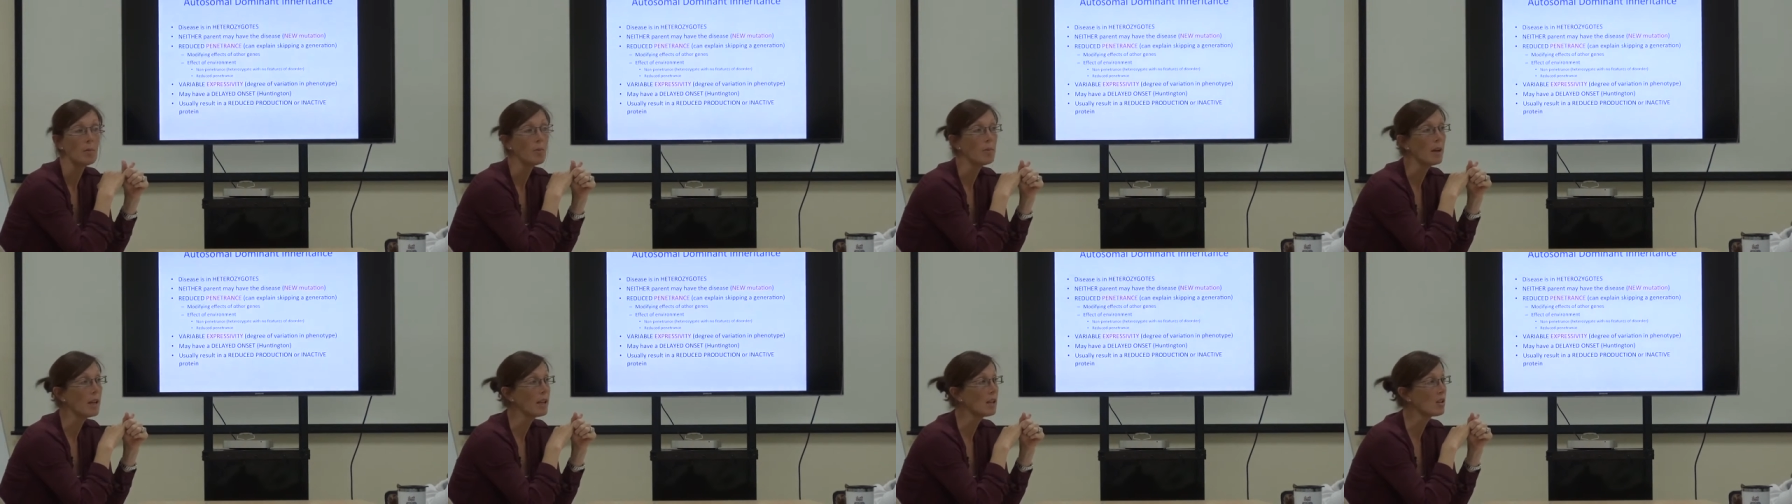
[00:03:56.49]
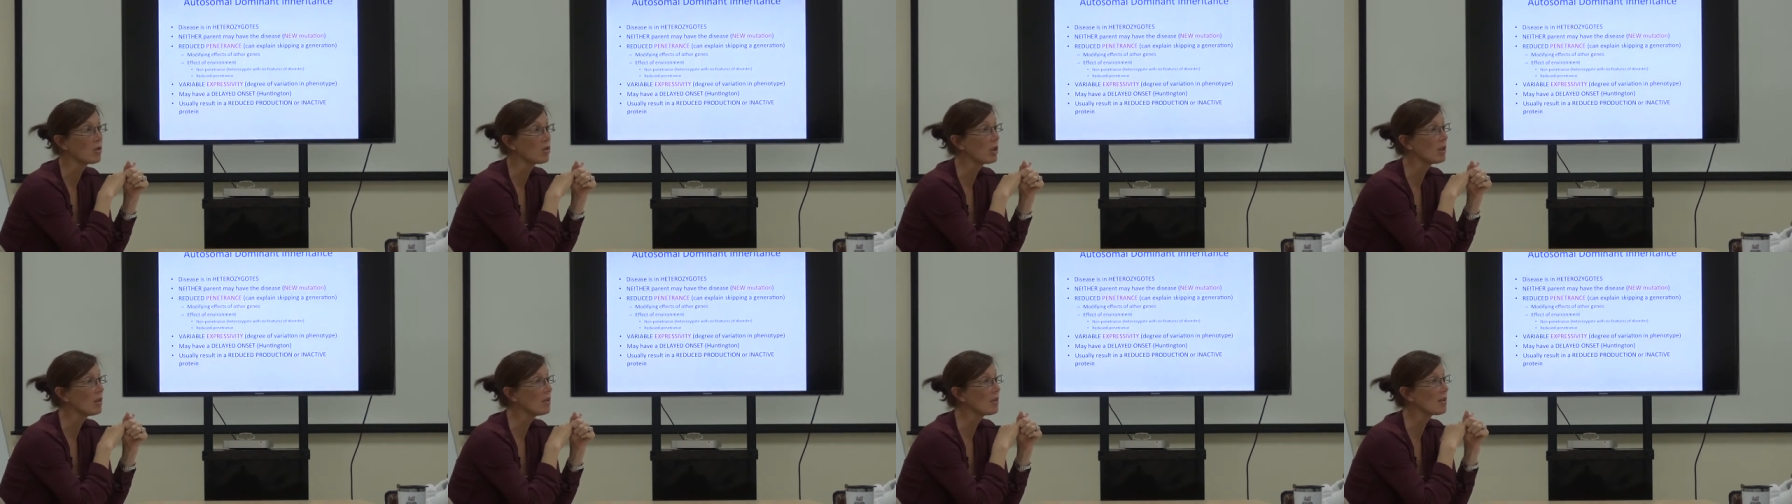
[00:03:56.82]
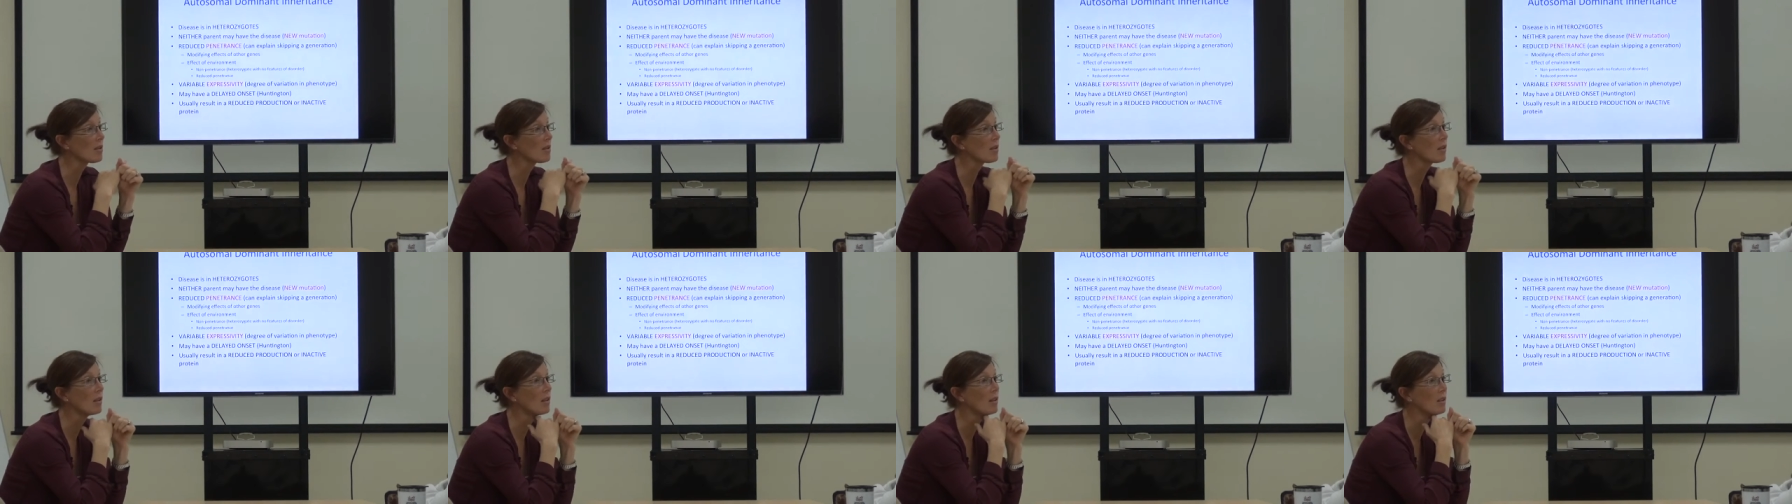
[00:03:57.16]

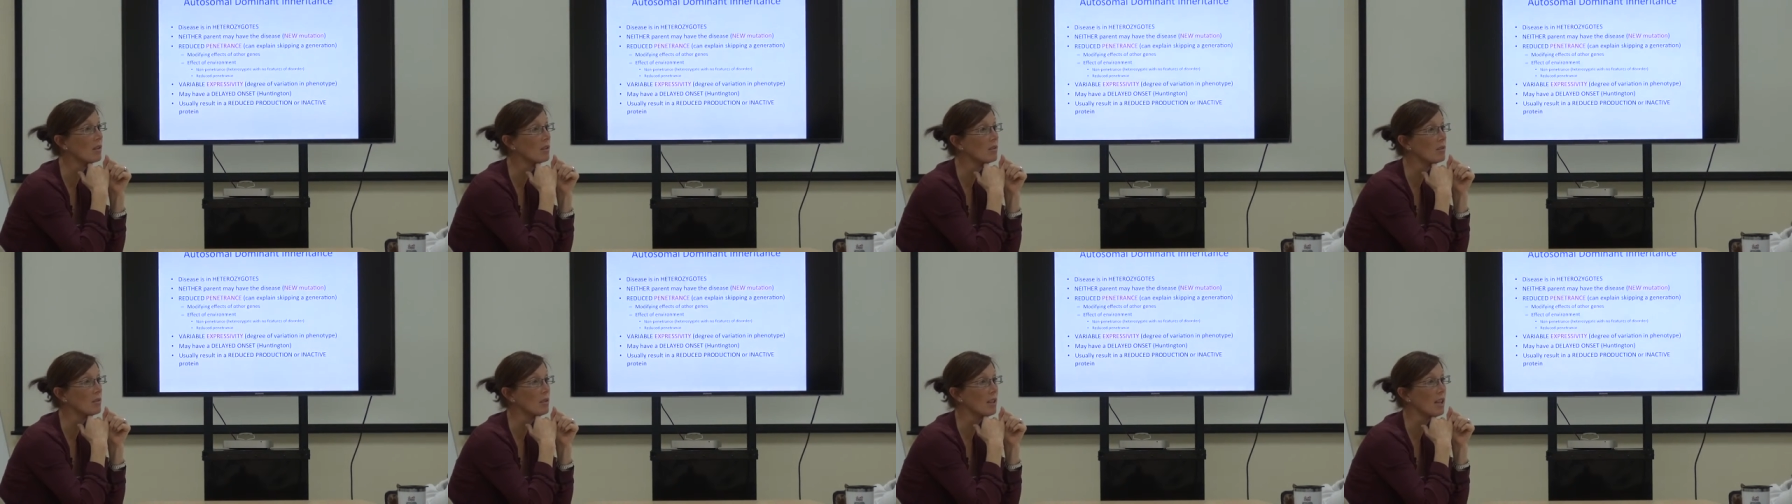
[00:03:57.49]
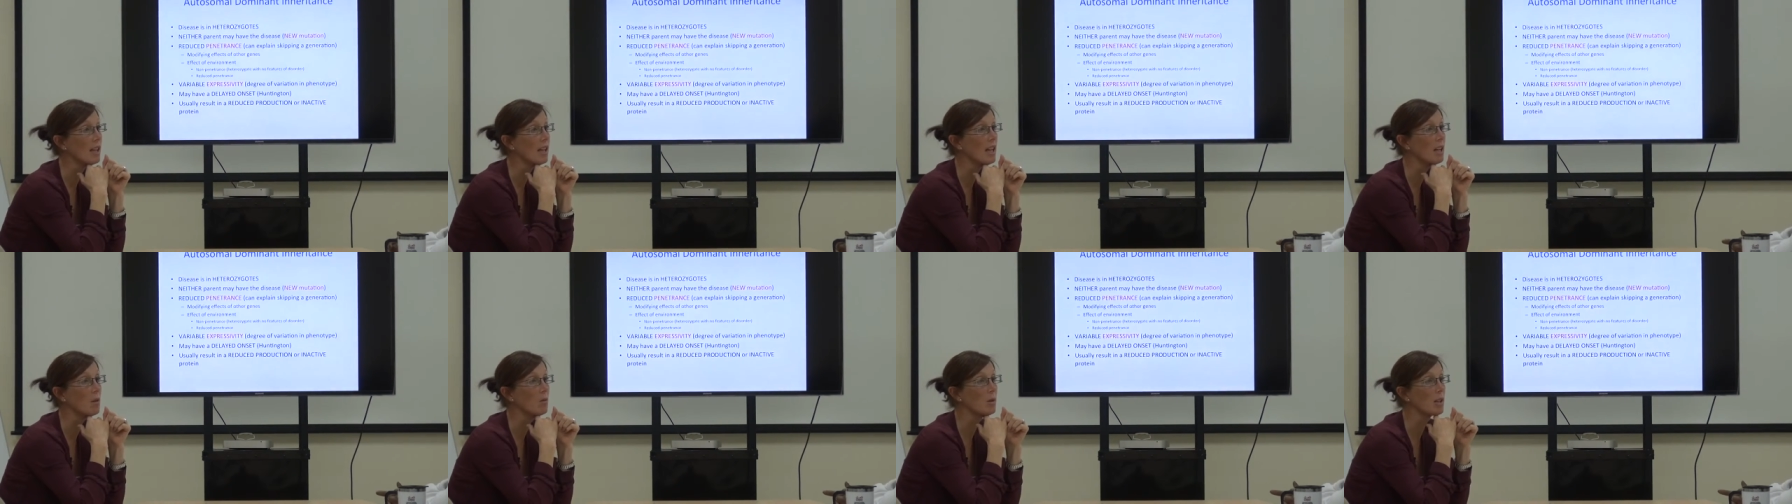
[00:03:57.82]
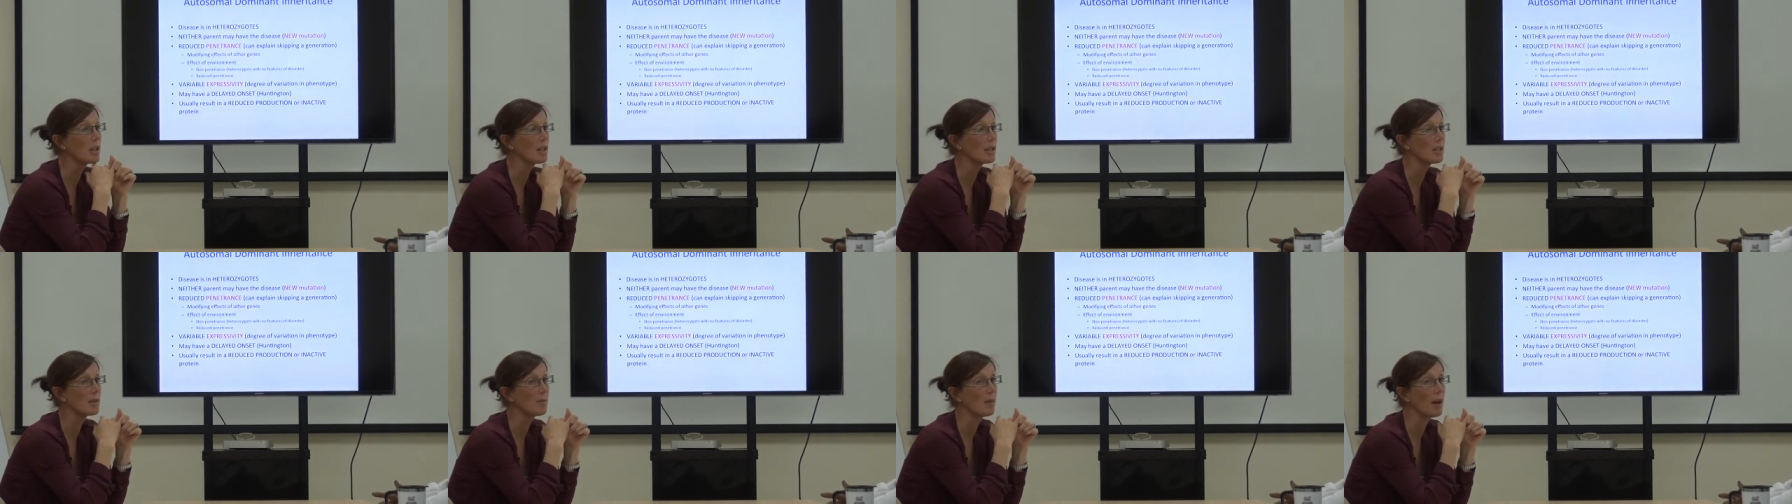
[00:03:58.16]
Penetrance, can
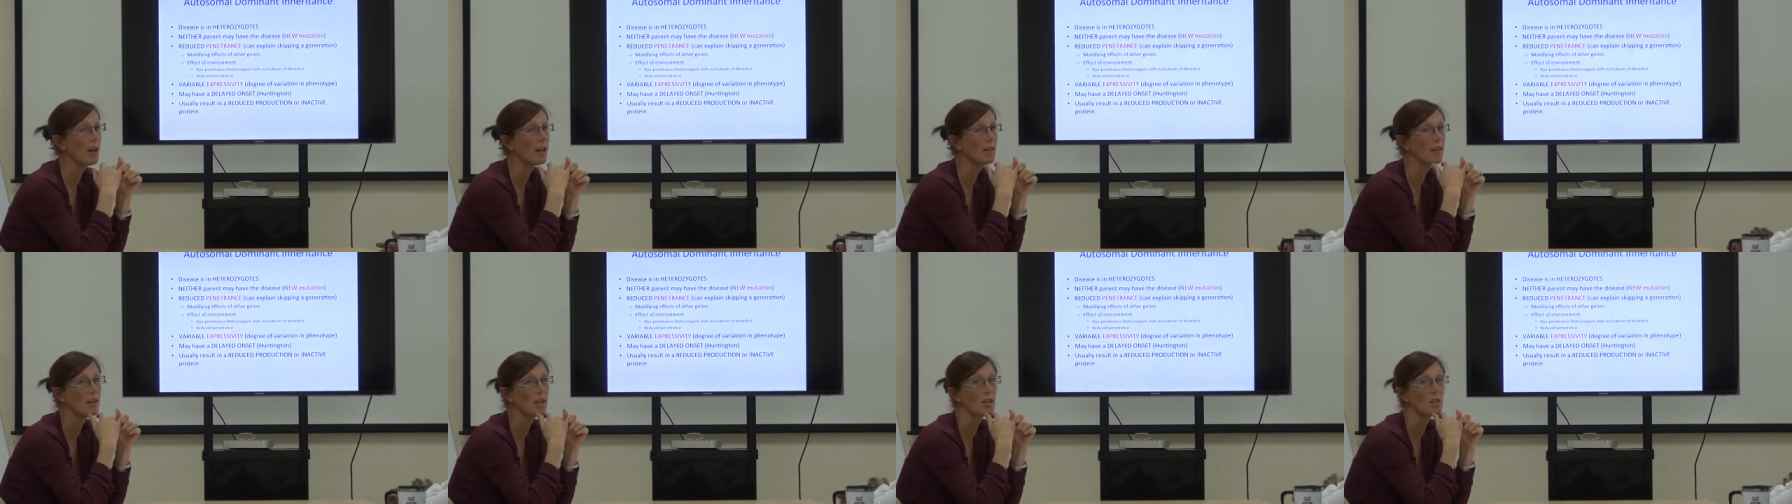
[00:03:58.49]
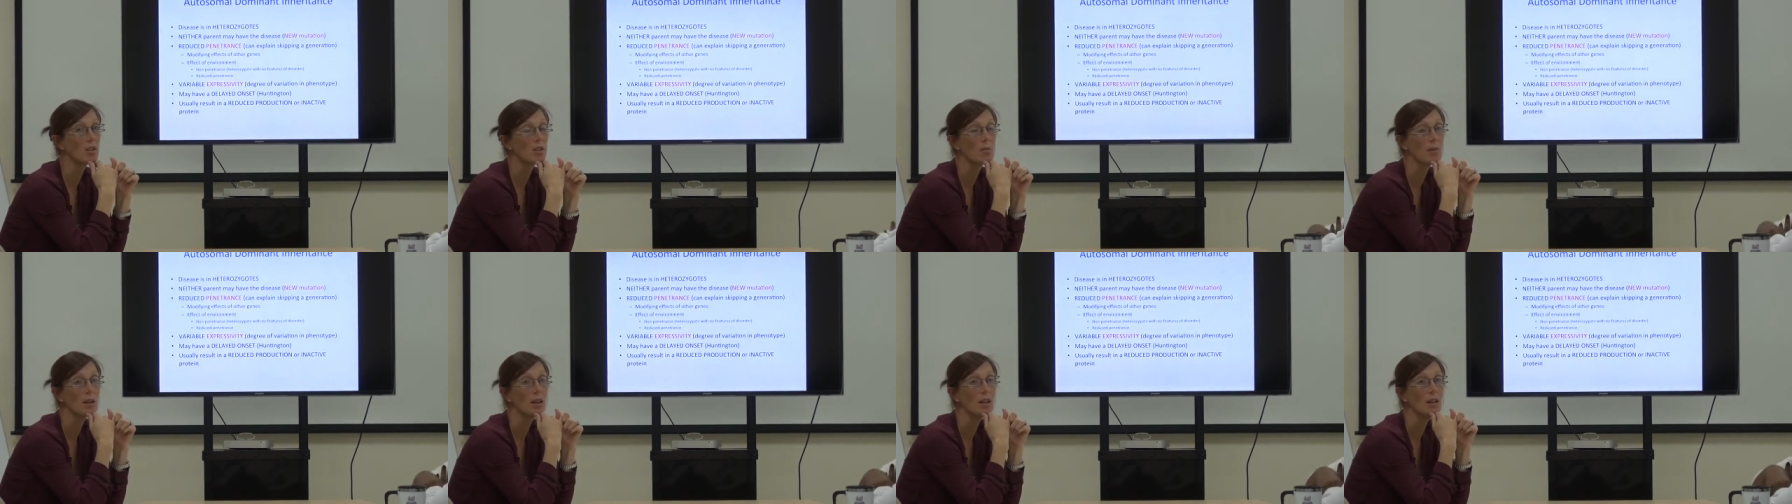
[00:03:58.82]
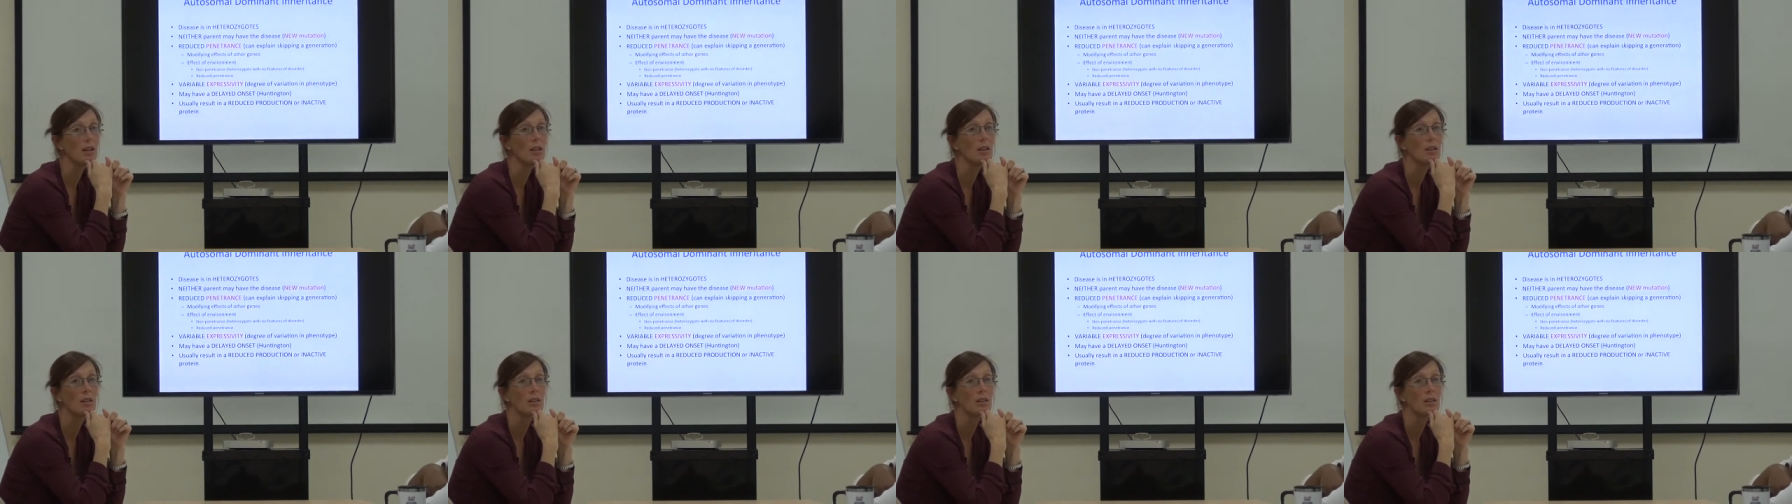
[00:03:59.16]
anyone explain that to me?